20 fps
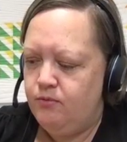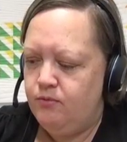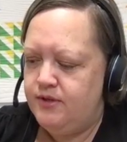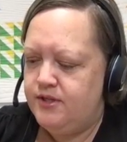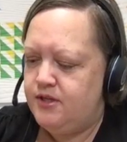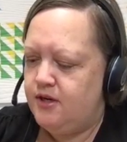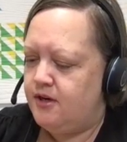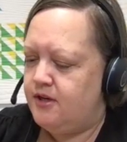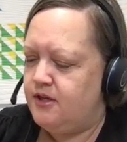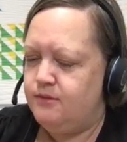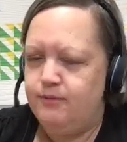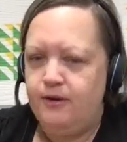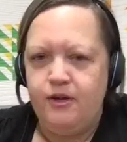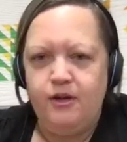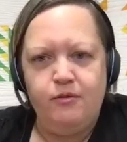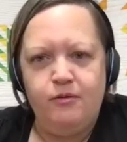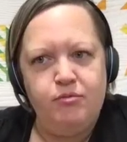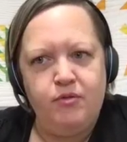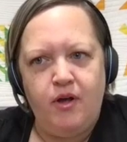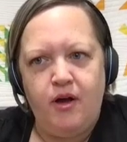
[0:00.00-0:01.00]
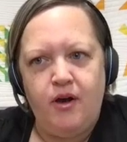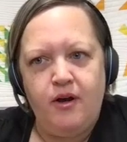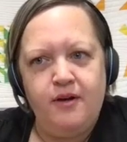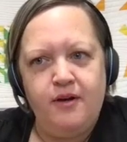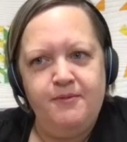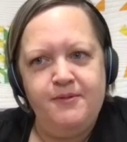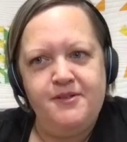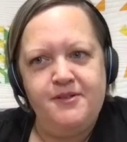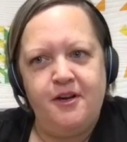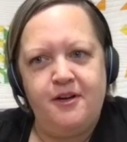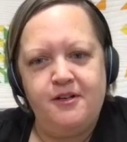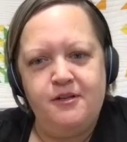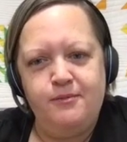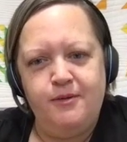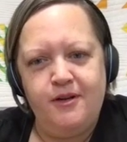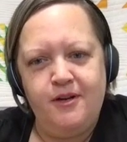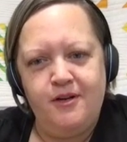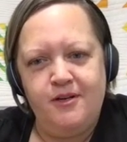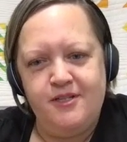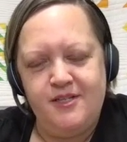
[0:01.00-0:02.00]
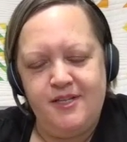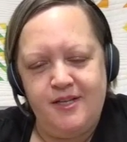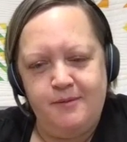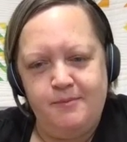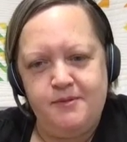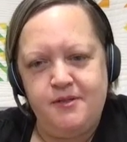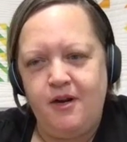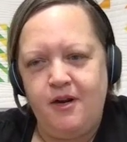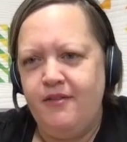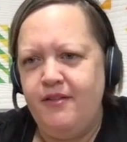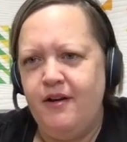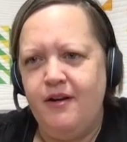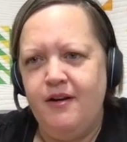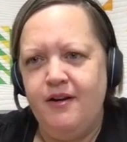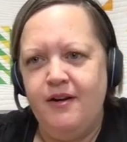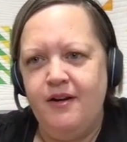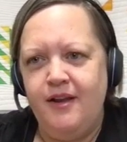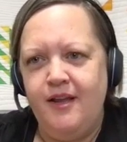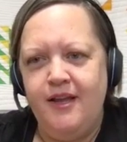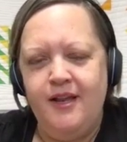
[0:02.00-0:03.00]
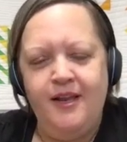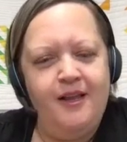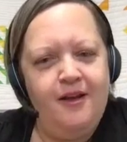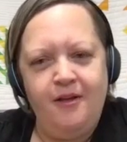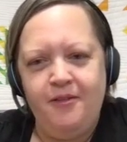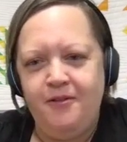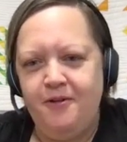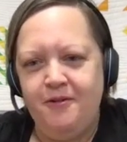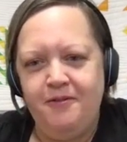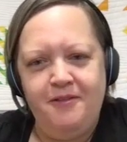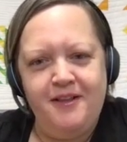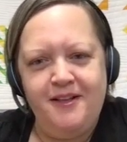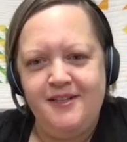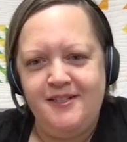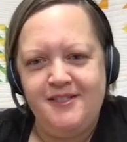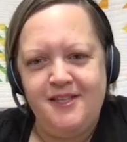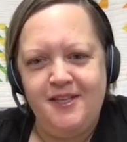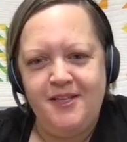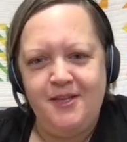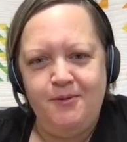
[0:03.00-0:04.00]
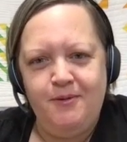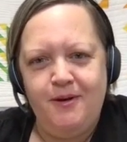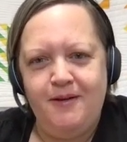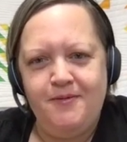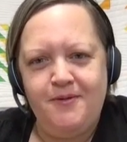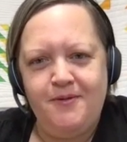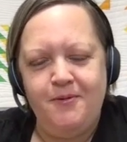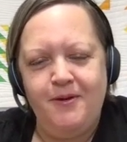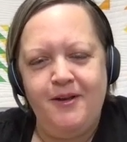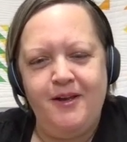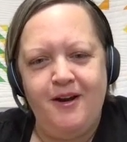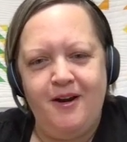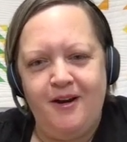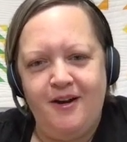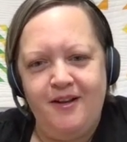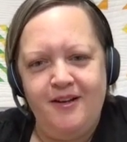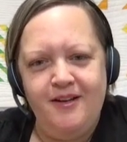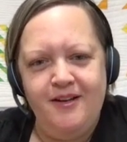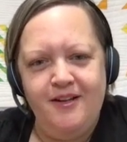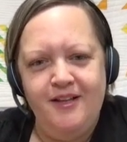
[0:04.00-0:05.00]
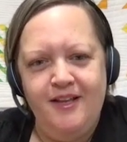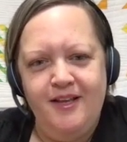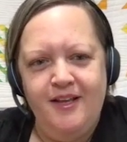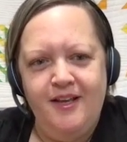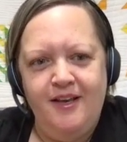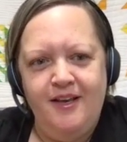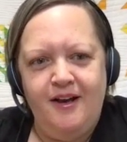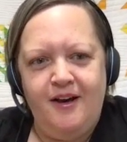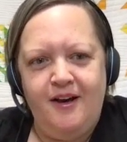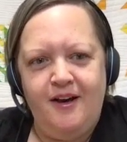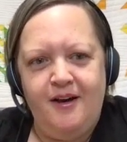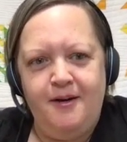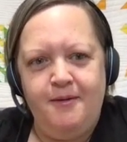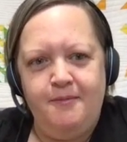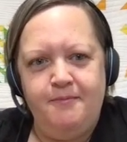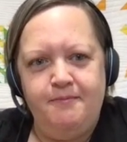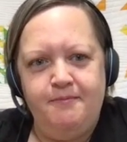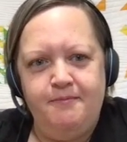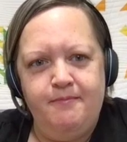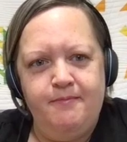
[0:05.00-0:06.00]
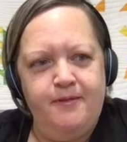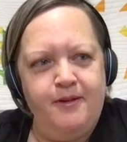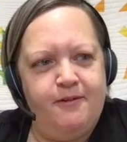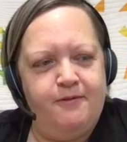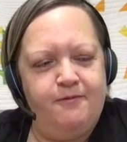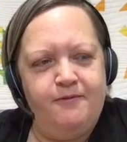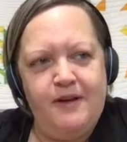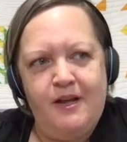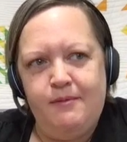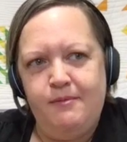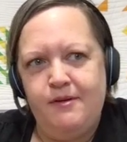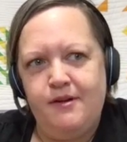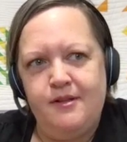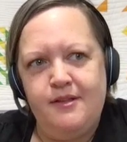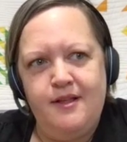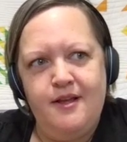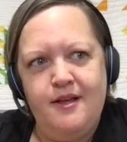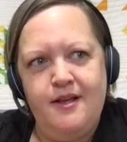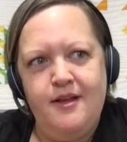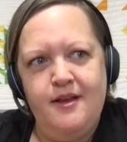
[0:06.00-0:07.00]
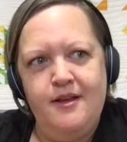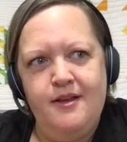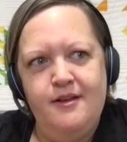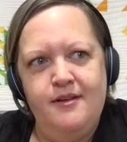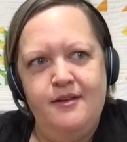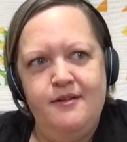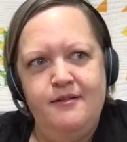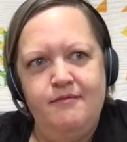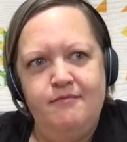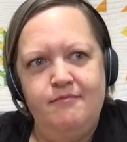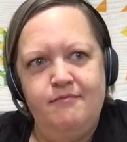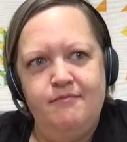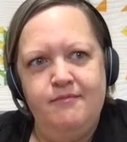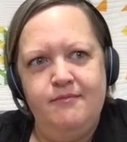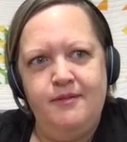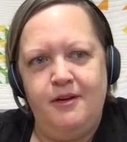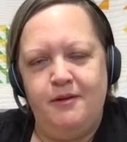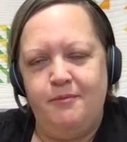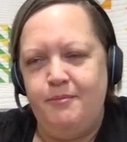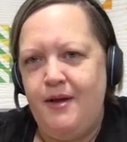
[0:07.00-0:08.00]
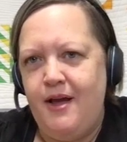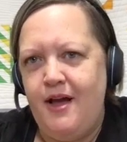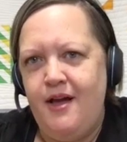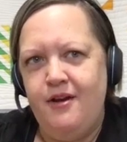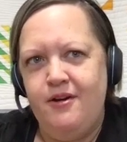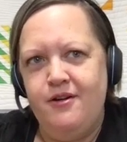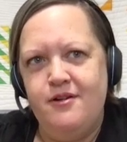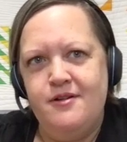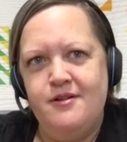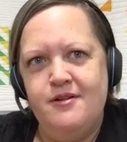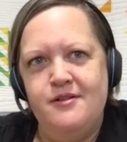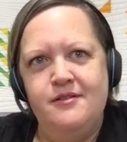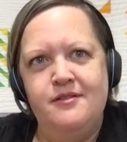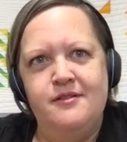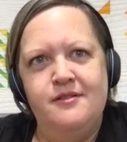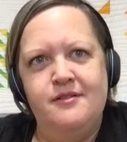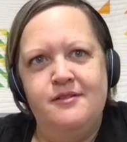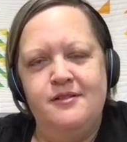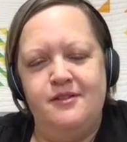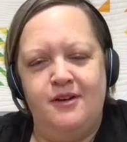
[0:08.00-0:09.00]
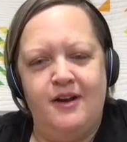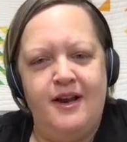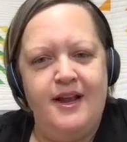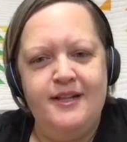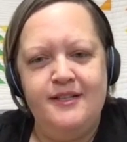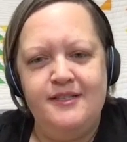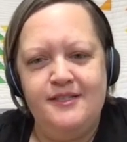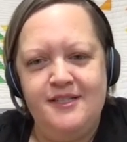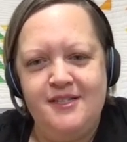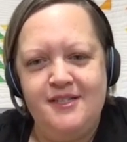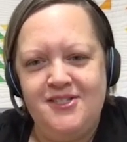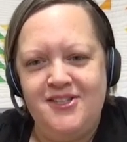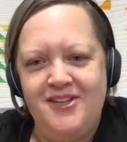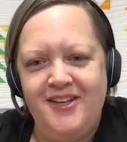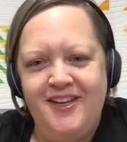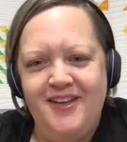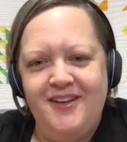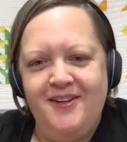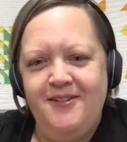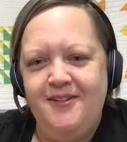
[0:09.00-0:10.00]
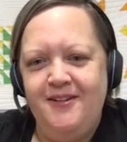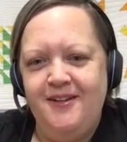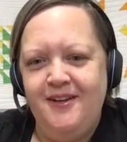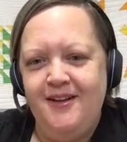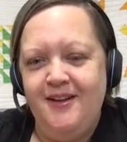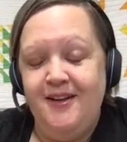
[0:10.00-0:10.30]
We talked about your block. We talked about your tips. Are there any other things that you have going on? Your fabric line, your patterns, your hand stitching.